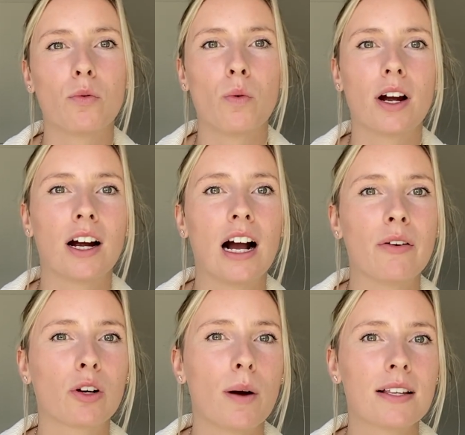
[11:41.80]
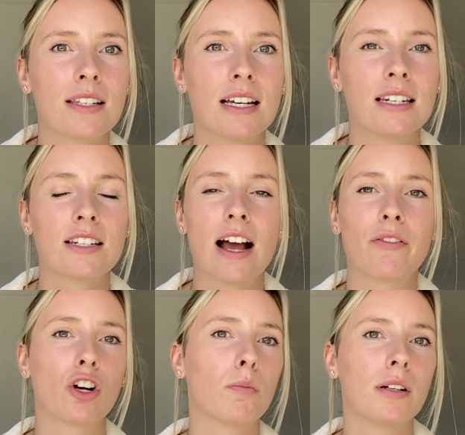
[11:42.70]
where I requested to have
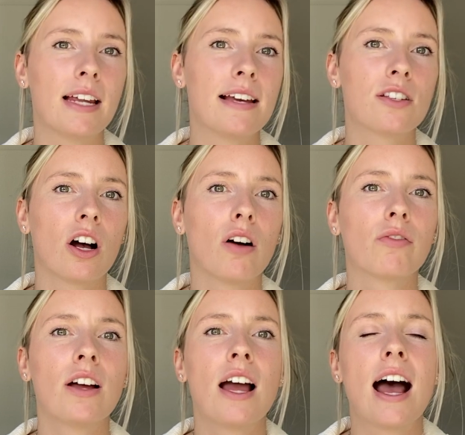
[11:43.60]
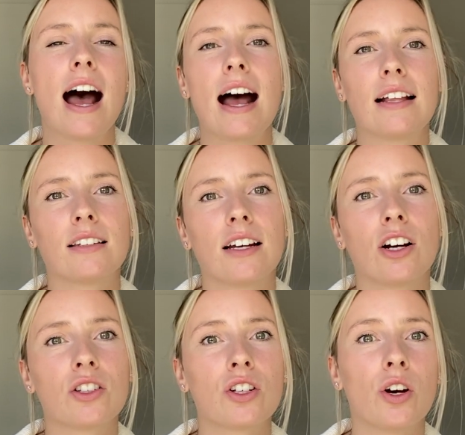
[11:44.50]
a couple of days off, and I
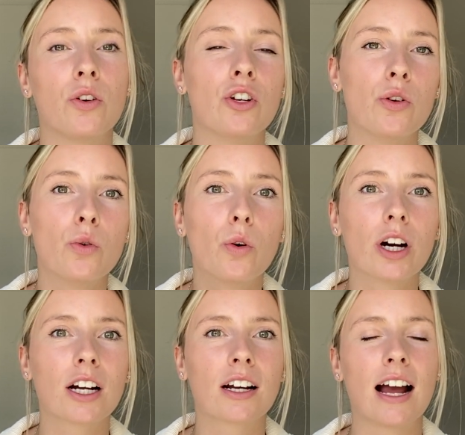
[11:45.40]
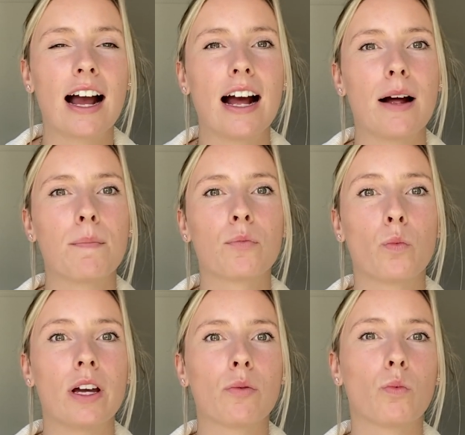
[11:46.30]
got to go to New York
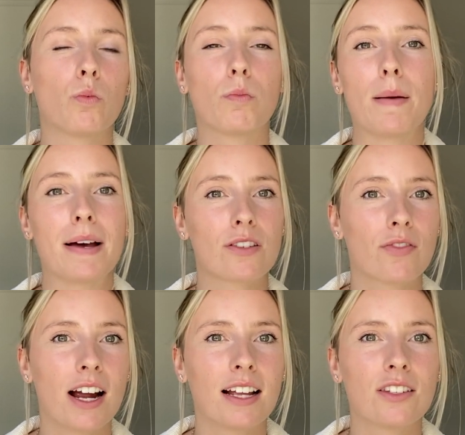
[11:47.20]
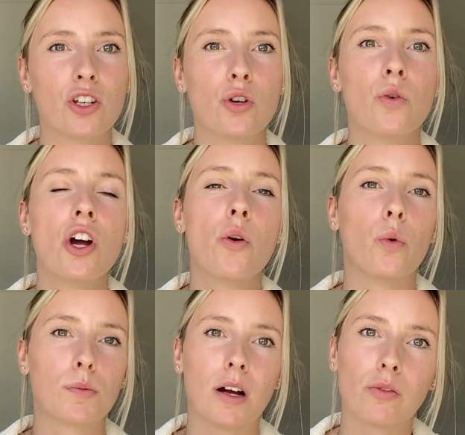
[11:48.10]
with my best friend, who
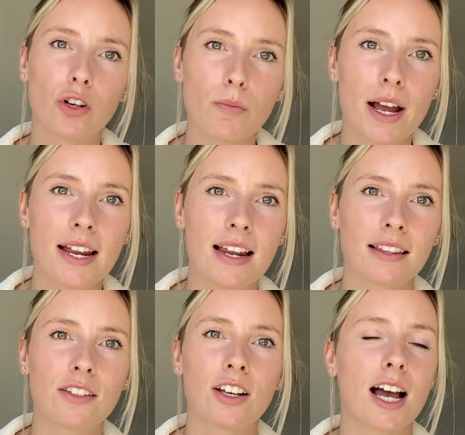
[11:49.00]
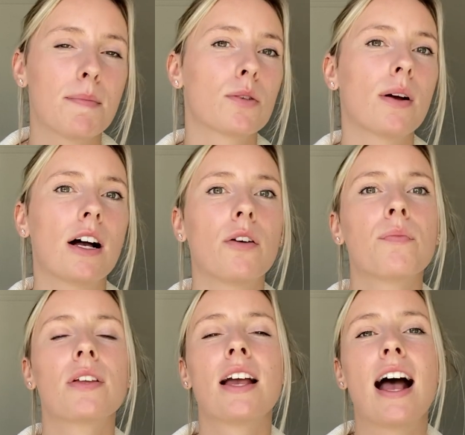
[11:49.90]
was my roommate at the time as well,
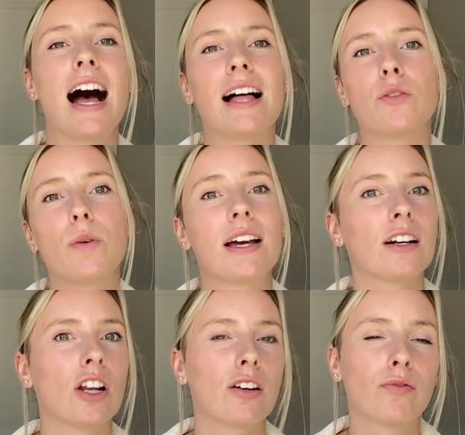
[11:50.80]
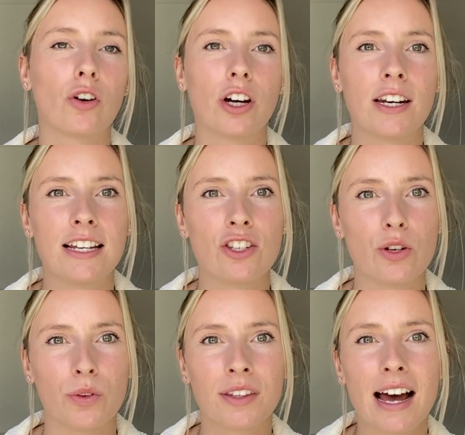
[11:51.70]
and we had a lot of fun in
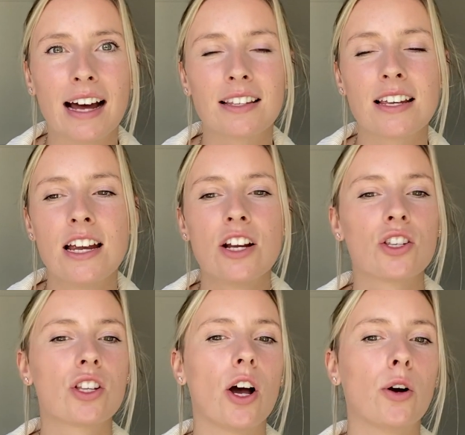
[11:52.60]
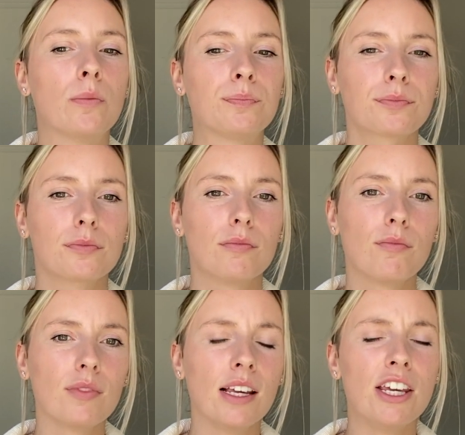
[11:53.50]
doing that. So,
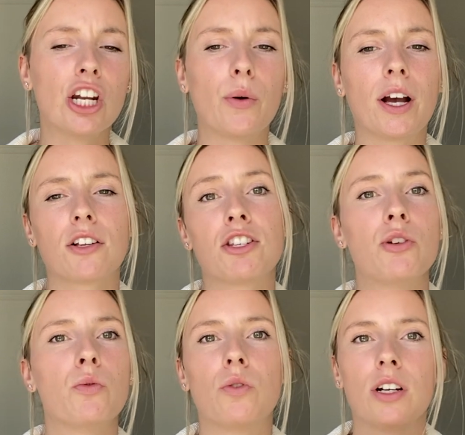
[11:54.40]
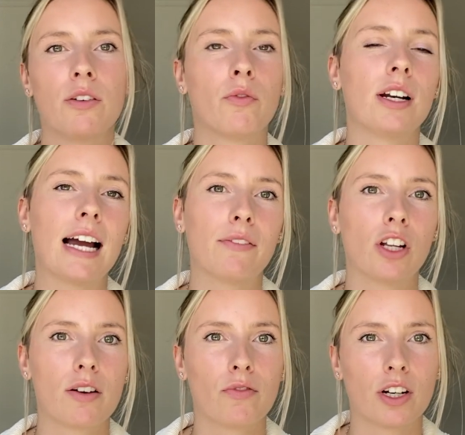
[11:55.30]
you know, I got to really have a
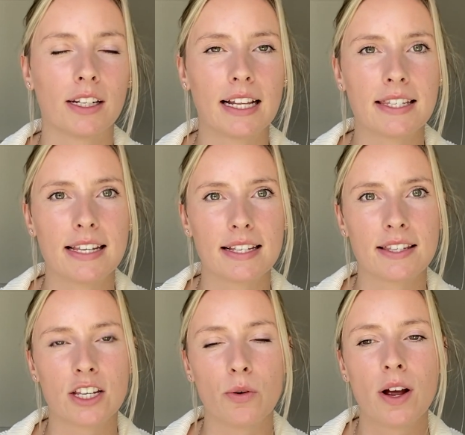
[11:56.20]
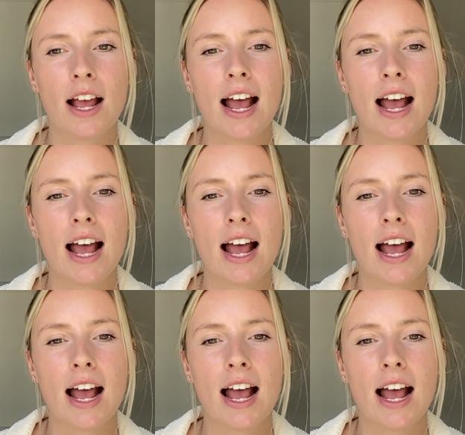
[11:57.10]
lot of fun on that season. So